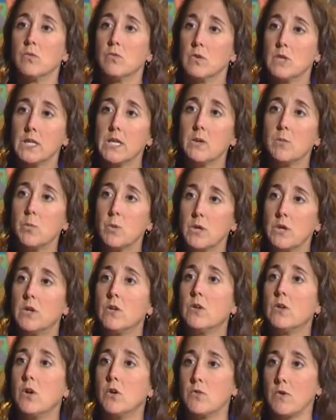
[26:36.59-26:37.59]
really
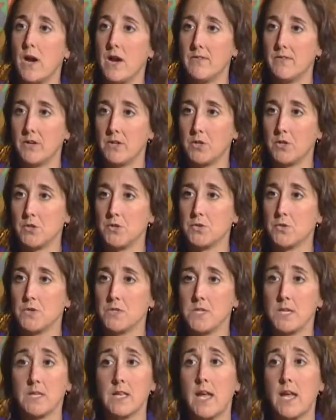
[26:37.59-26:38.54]
will arrive on our shores.